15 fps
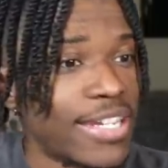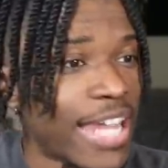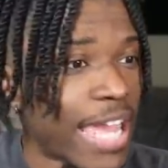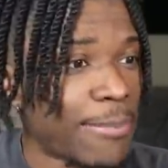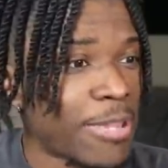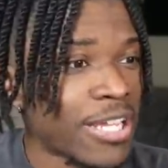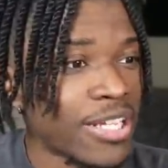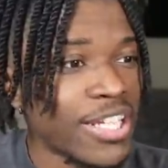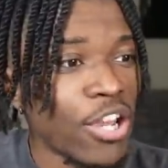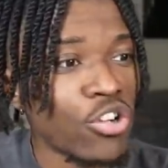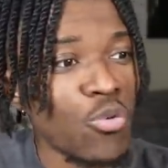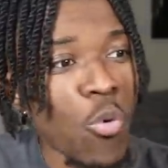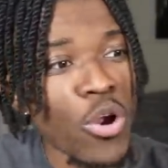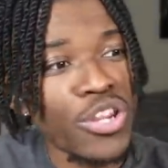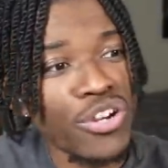Damian Lee
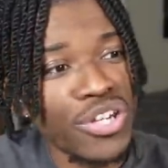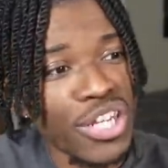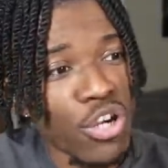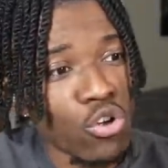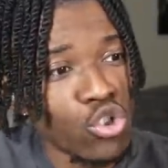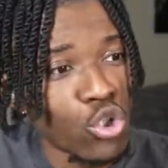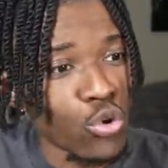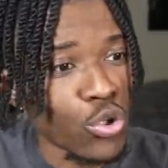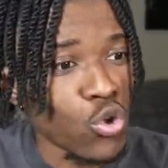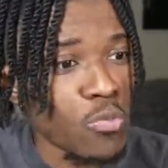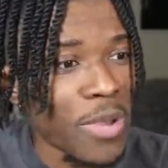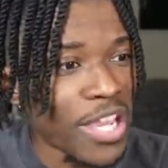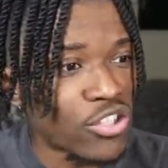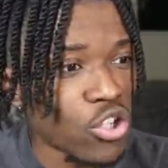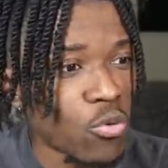on a one year deal, Drew
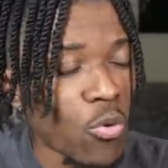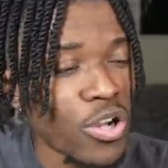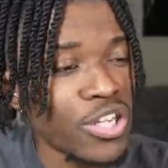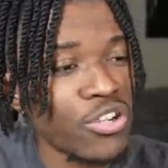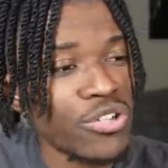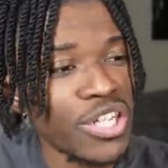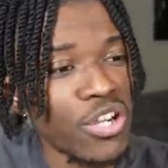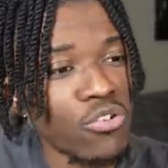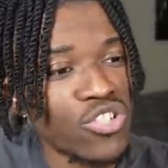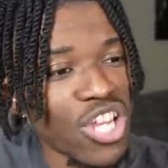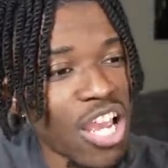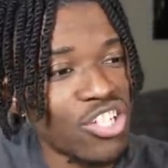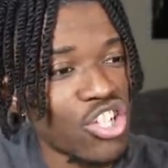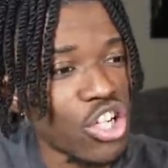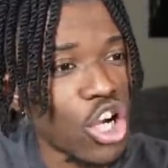Eubanks on a one year deal,
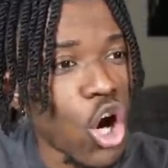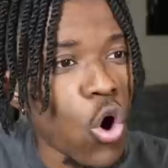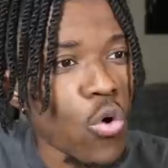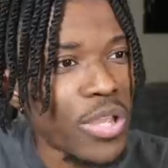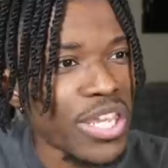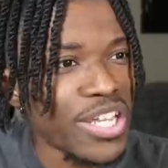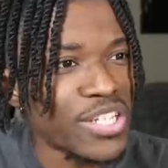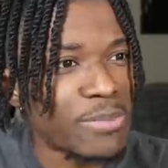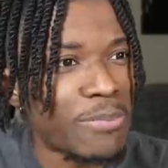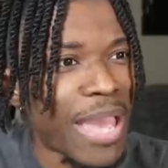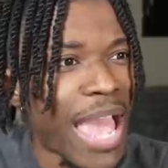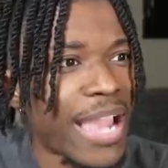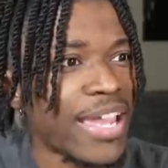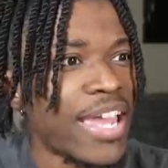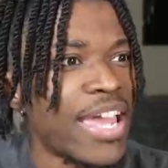Josh Okogie is
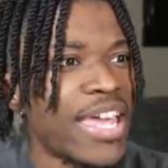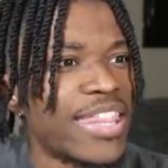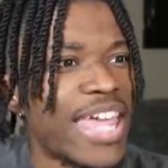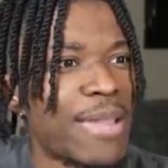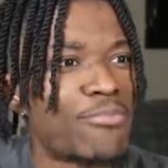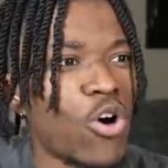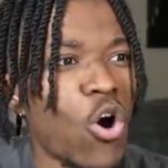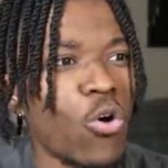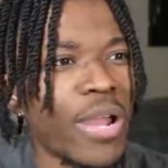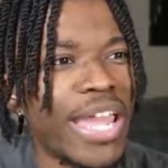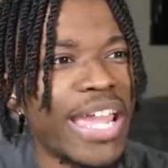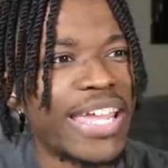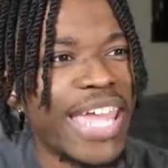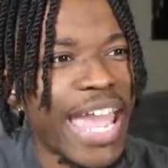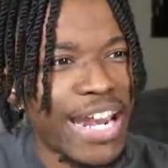back. They
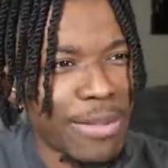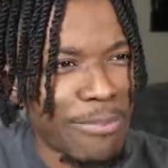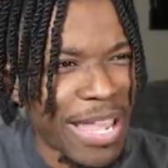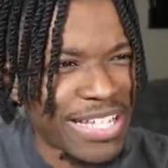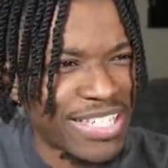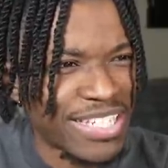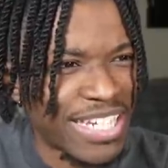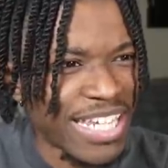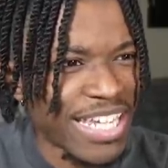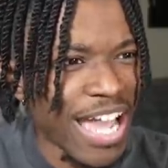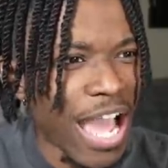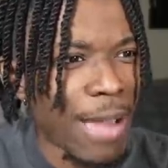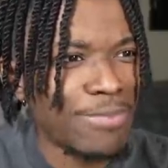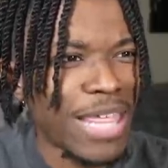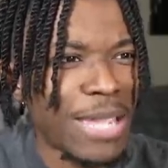brought in Keita
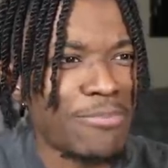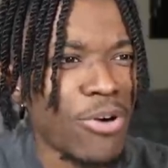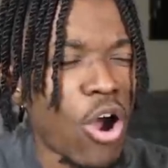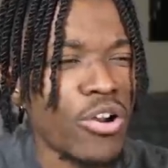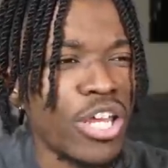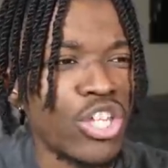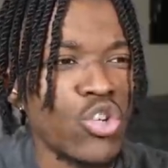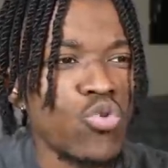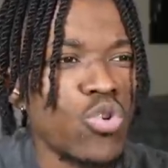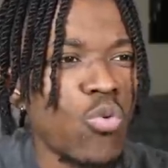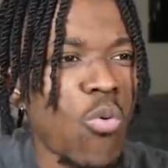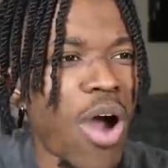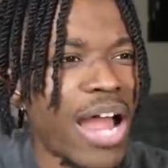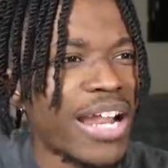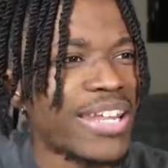Bates-Diop. They brought in
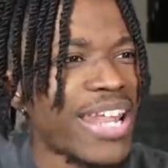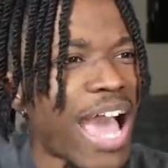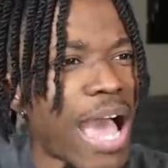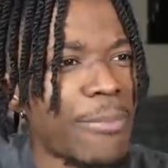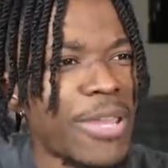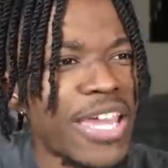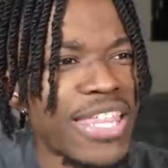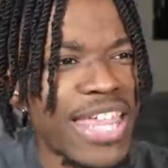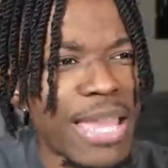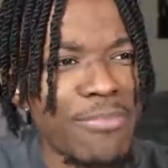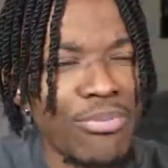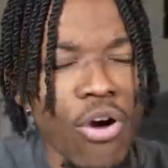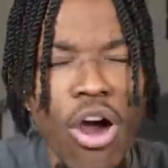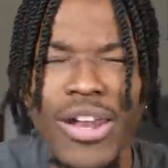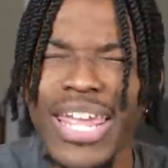Yuta Watanabe. They
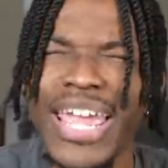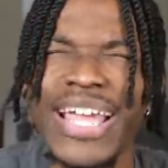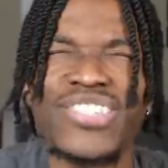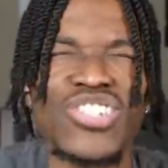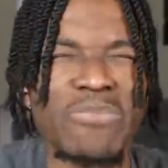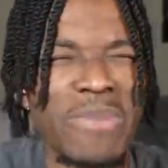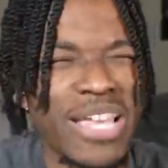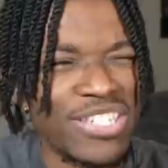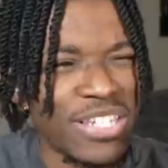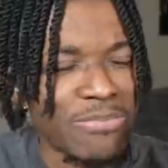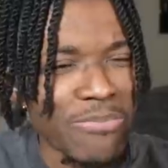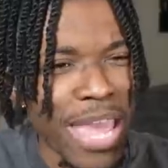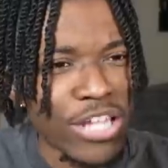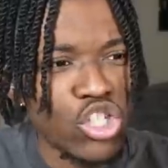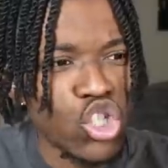brought in
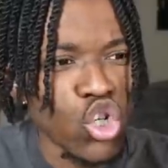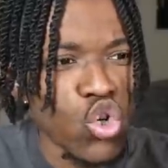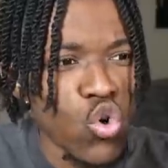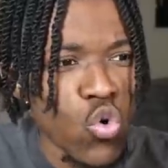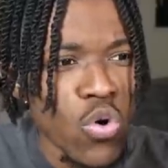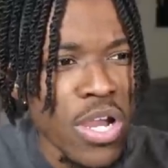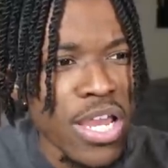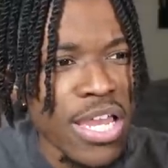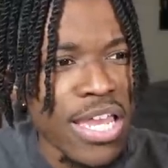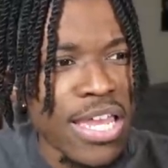Chimezie Metu.